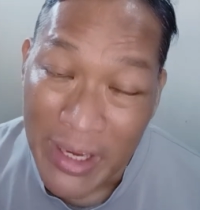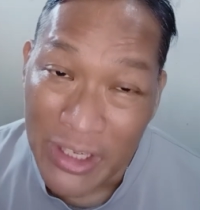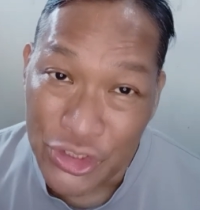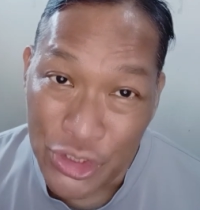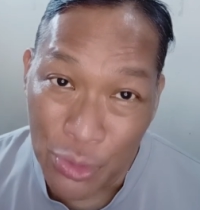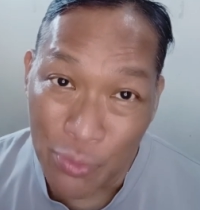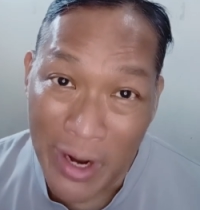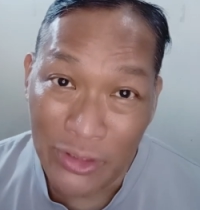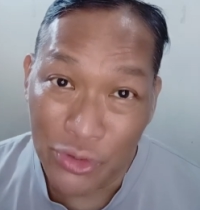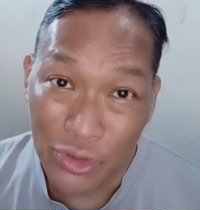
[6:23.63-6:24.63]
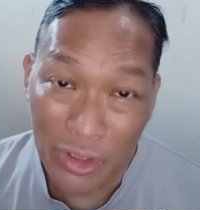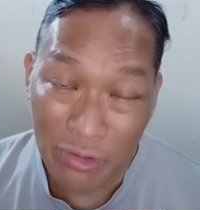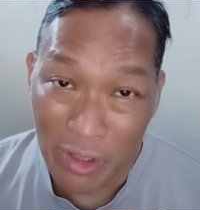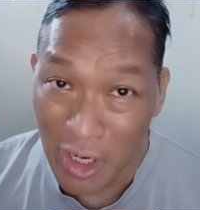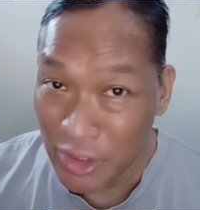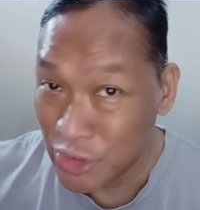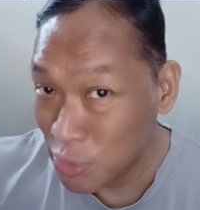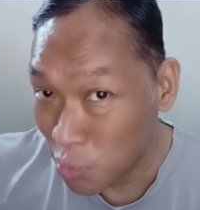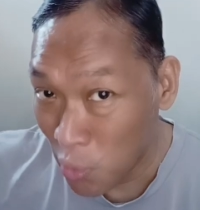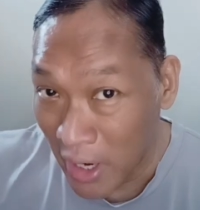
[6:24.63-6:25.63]
she ran to the garage
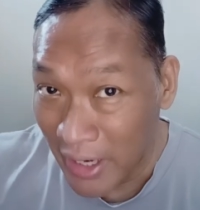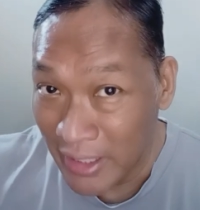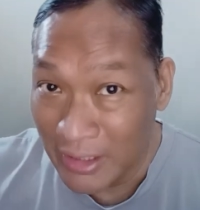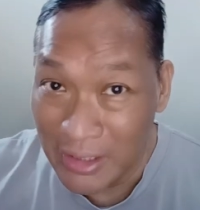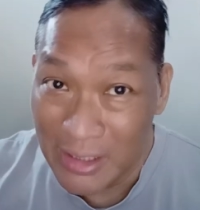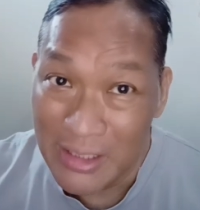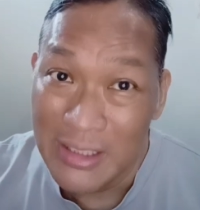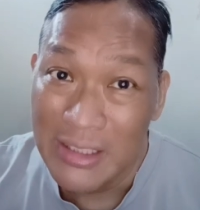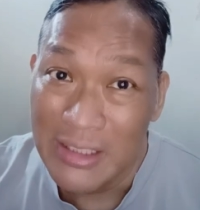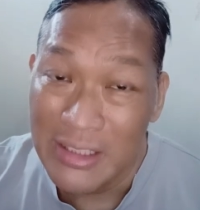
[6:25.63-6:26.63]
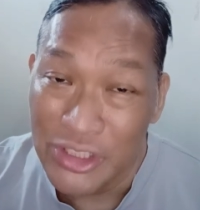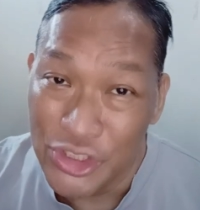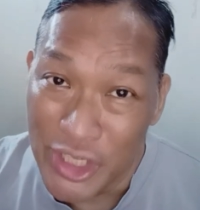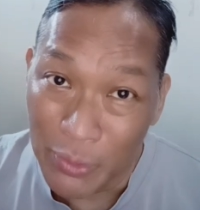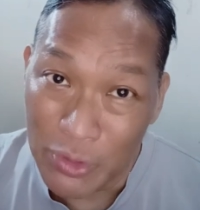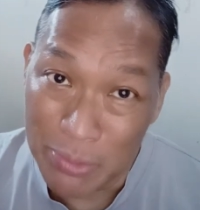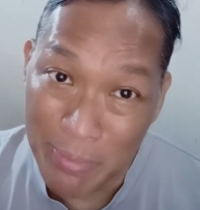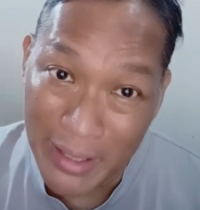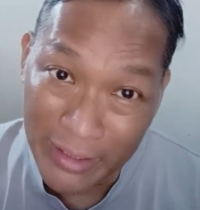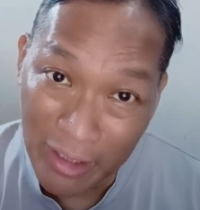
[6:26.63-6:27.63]
while Jack was
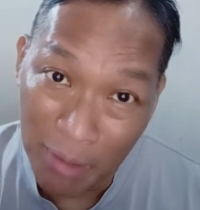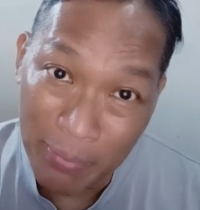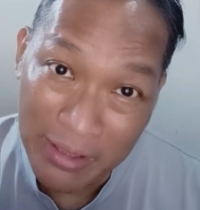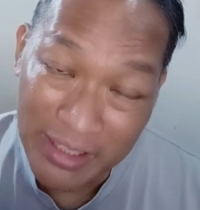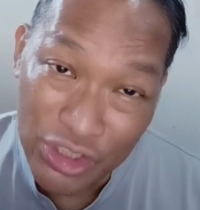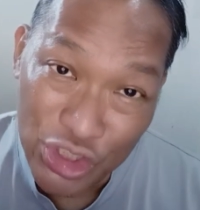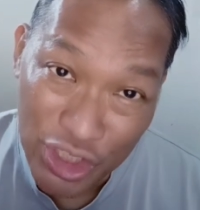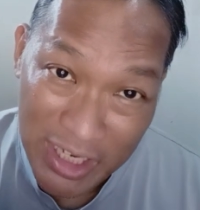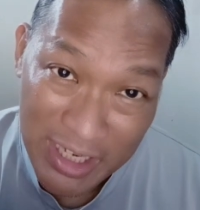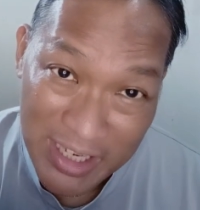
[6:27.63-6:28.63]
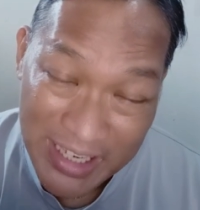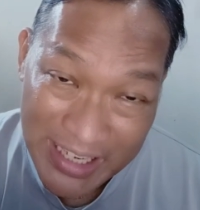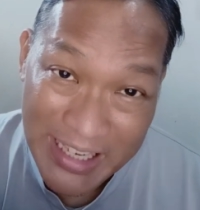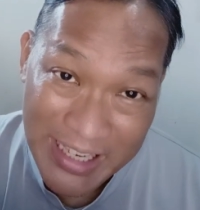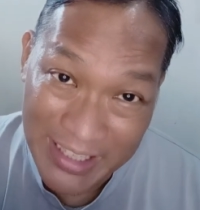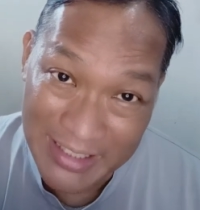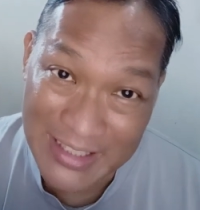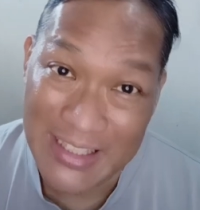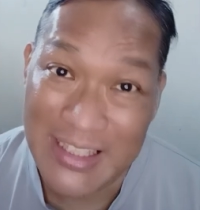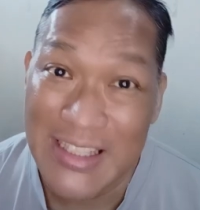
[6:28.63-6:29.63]
backing up, and then she he
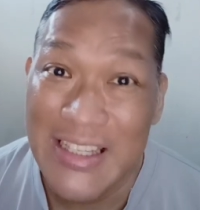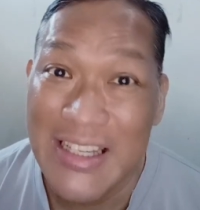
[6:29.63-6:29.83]
hits